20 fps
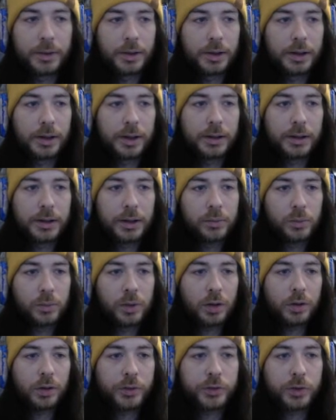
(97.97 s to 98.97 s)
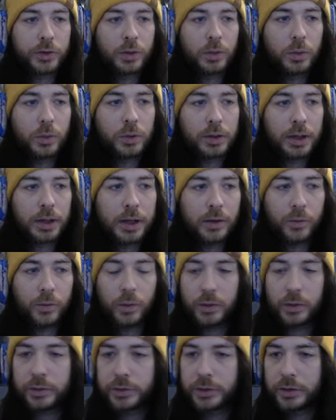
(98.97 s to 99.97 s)
And then we also want to have
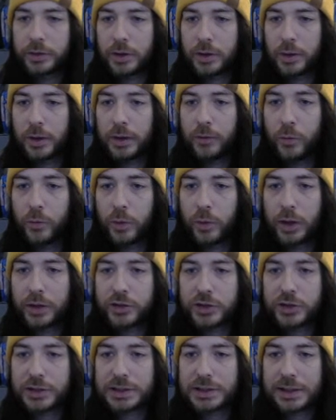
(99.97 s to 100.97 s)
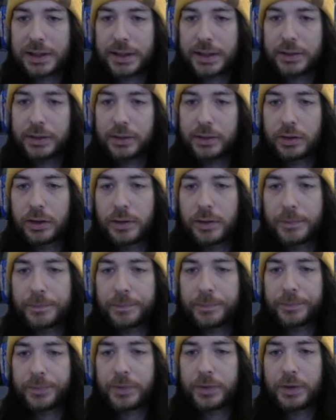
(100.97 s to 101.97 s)
one to know if we're actually sliding that
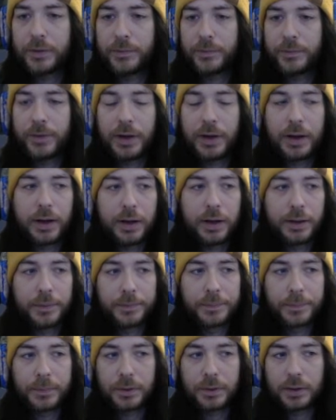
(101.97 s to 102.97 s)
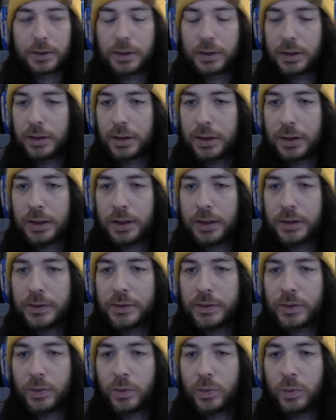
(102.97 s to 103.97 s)
var
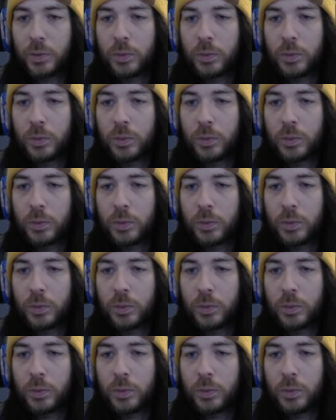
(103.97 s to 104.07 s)
is,